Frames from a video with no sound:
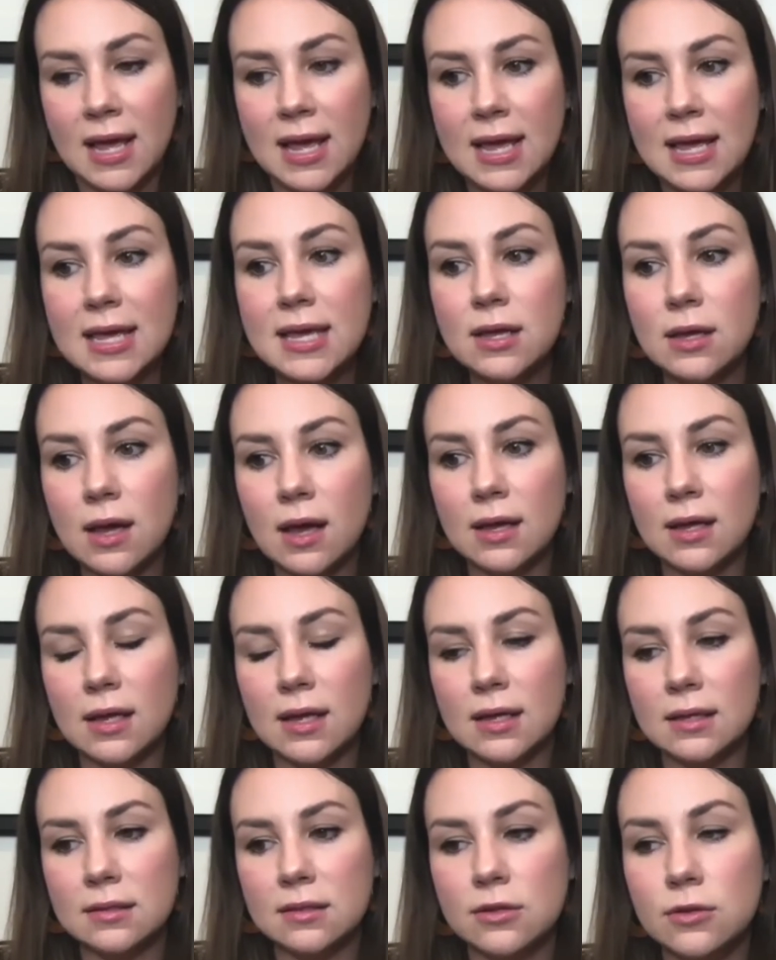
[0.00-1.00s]

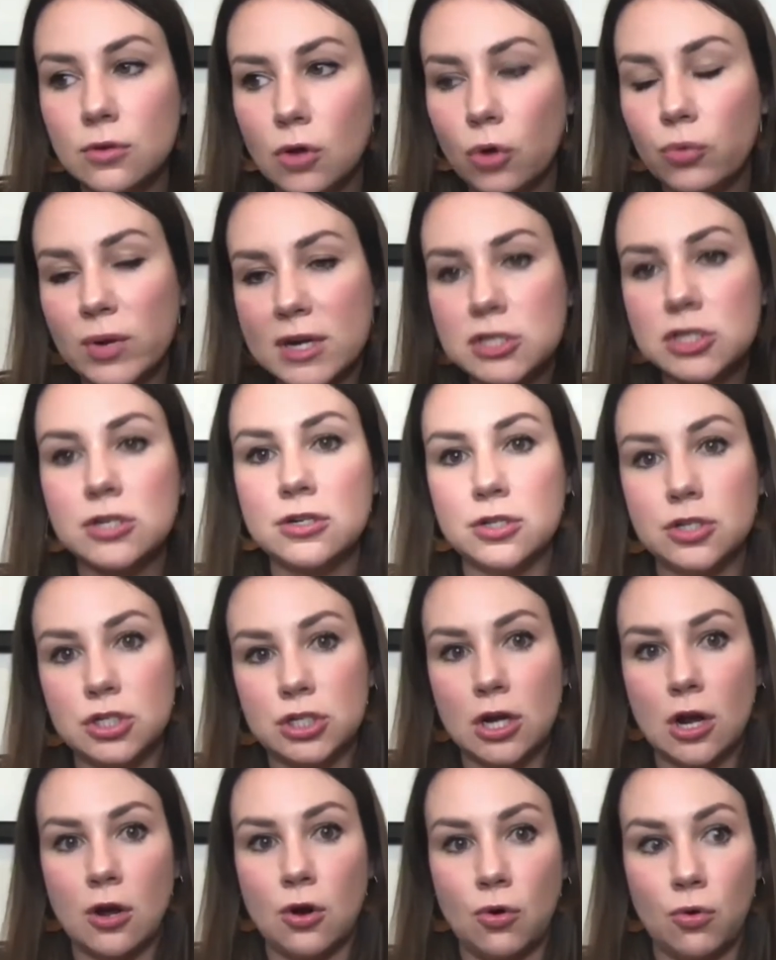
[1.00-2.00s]
it, the original
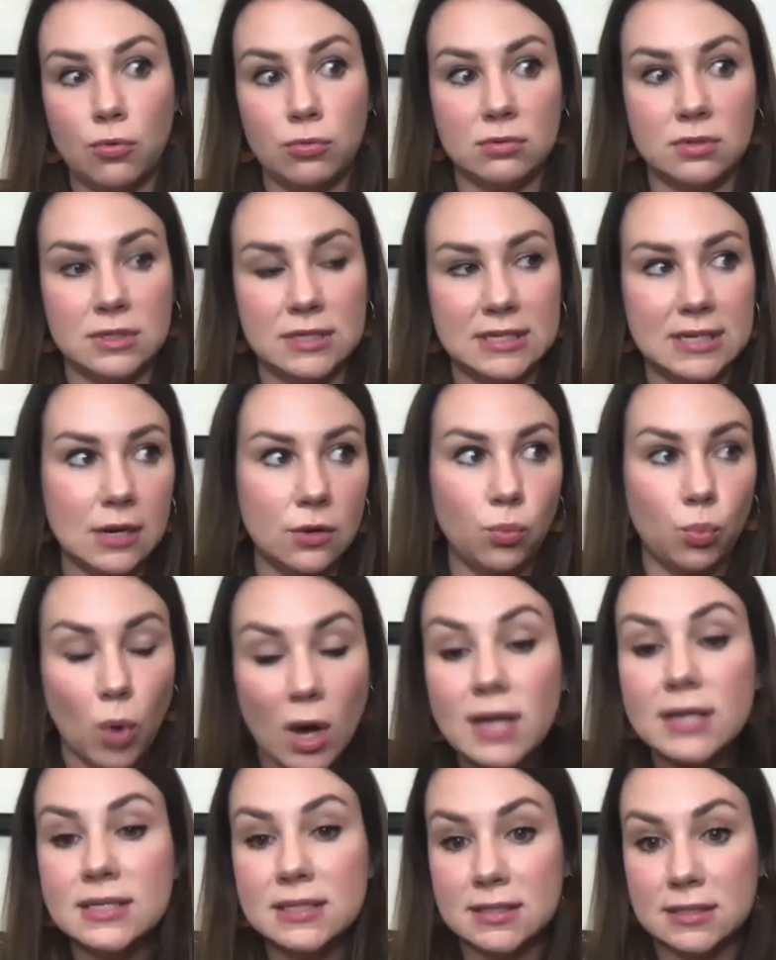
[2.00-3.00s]
show
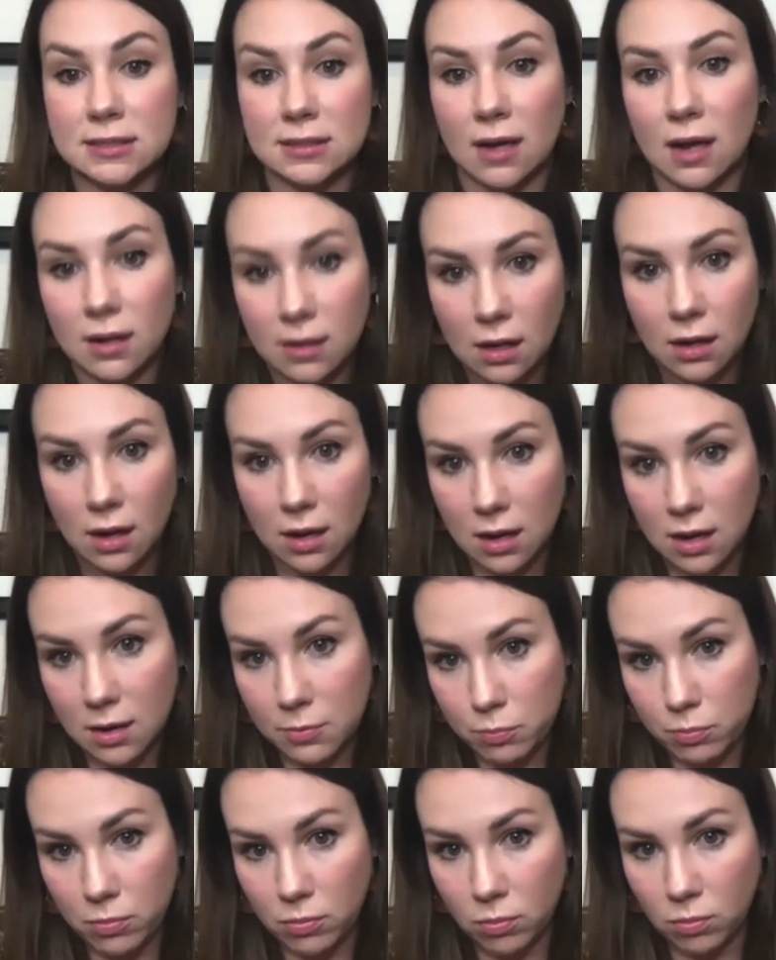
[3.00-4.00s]
was uh,
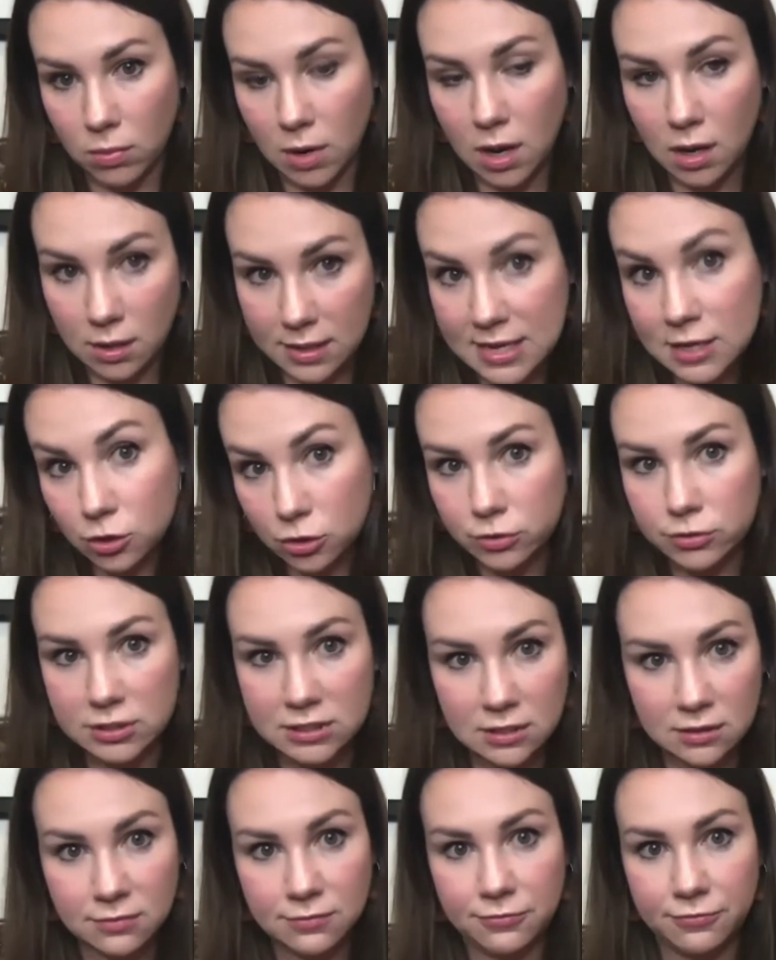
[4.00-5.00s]
uh, uh,
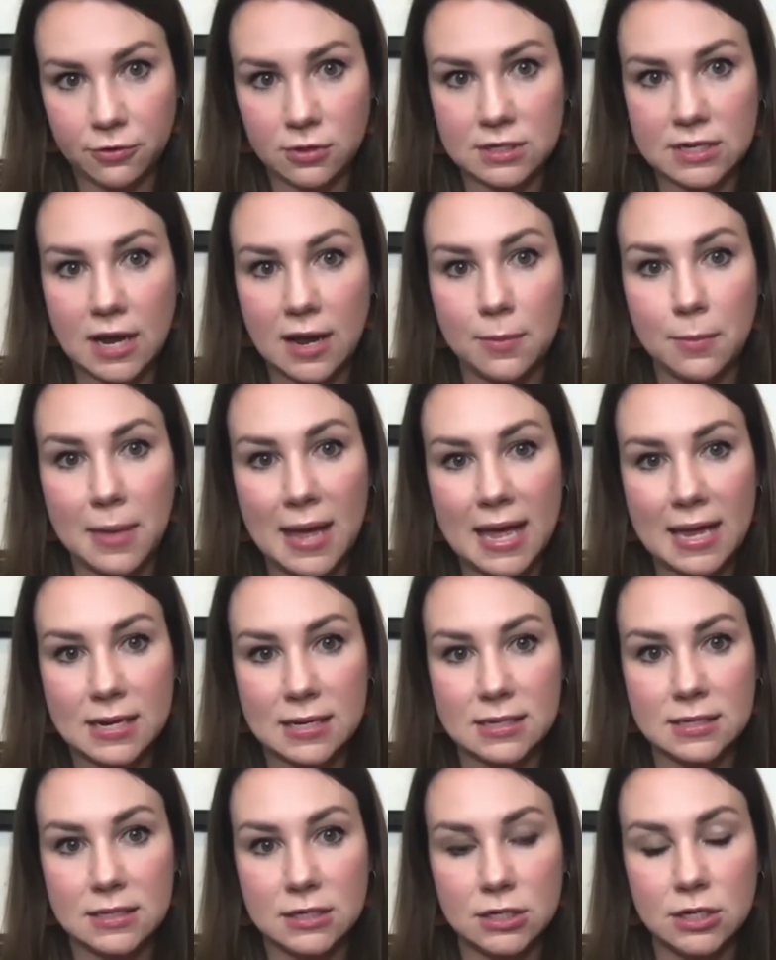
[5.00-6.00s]
inclusive for the time
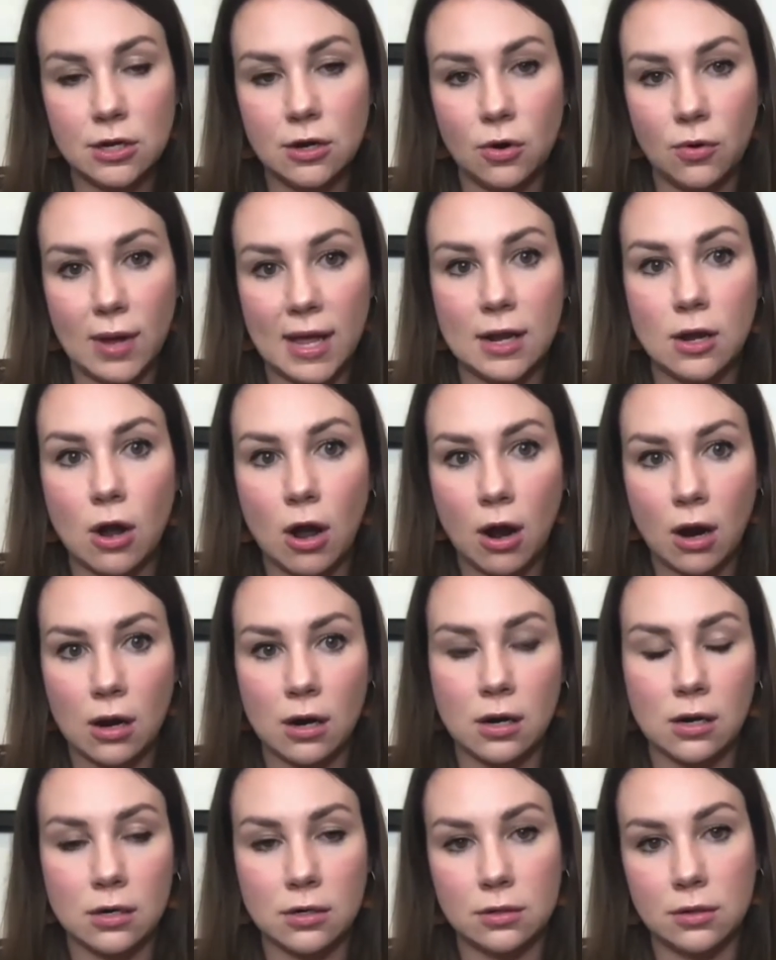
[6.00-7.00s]
and you know and
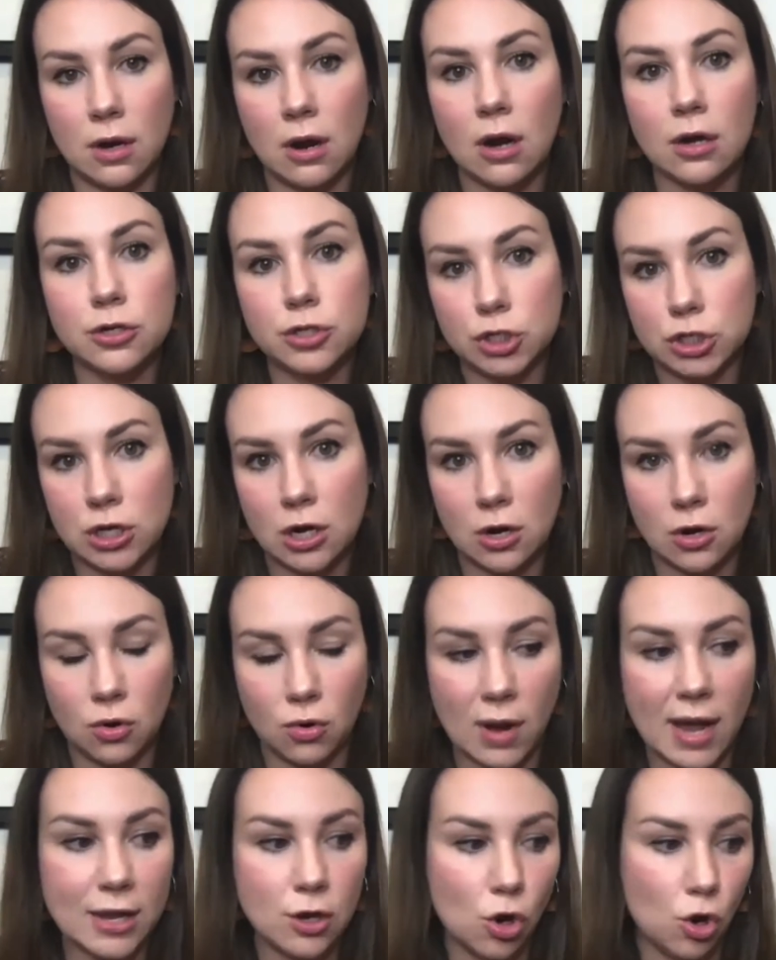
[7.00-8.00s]
our our show
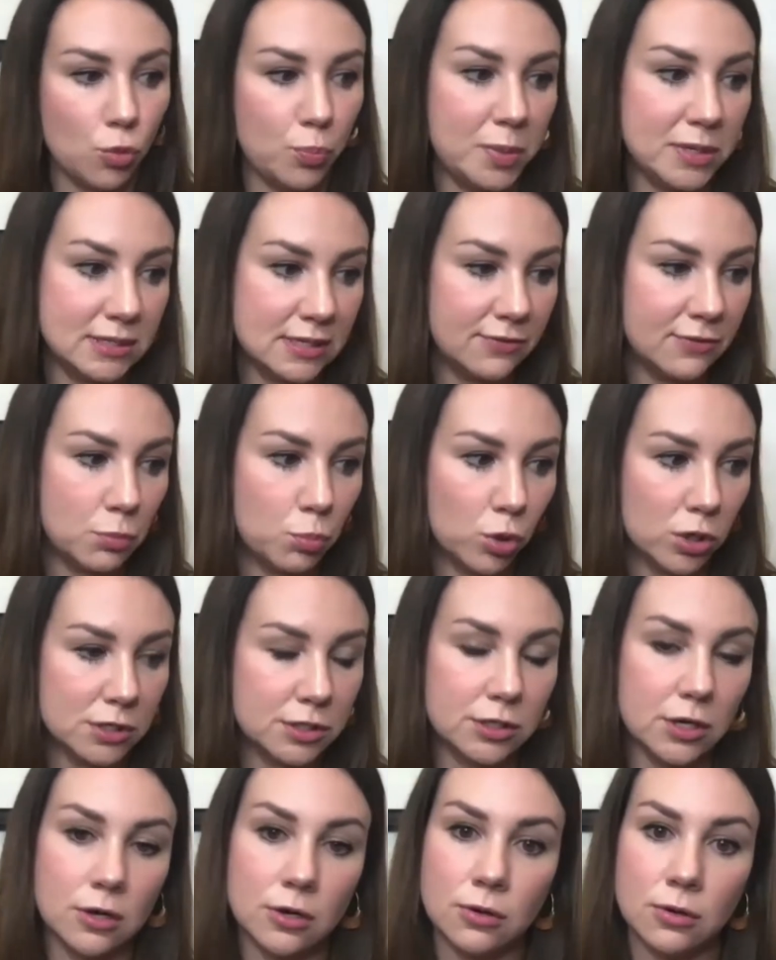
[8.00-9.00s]
i hope is even more
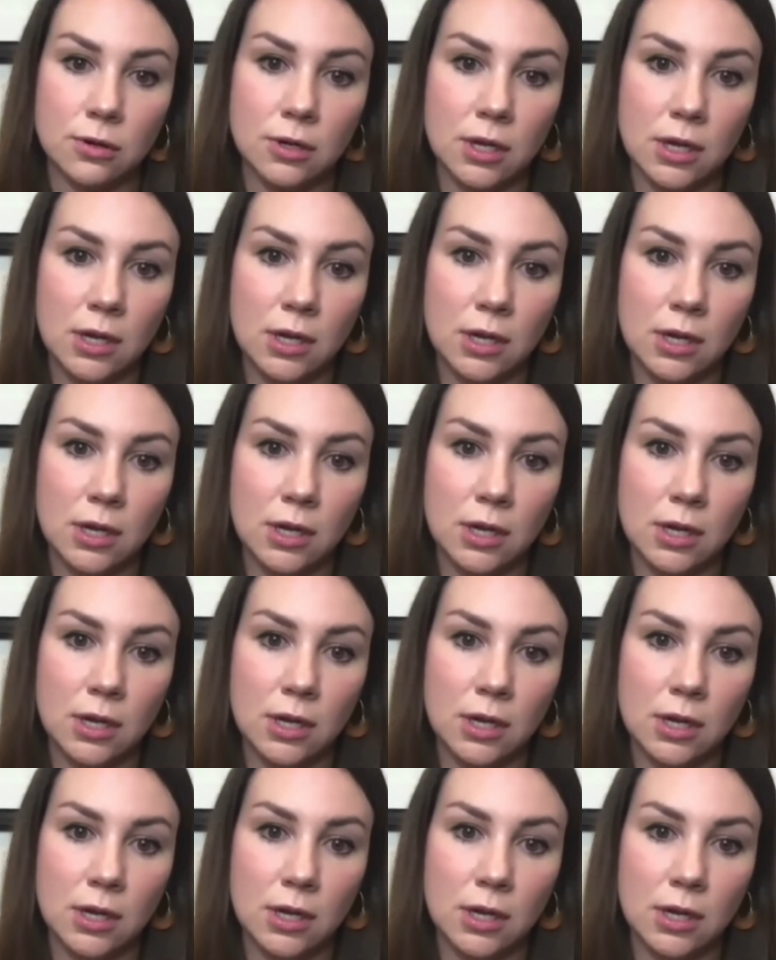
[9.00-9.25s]
so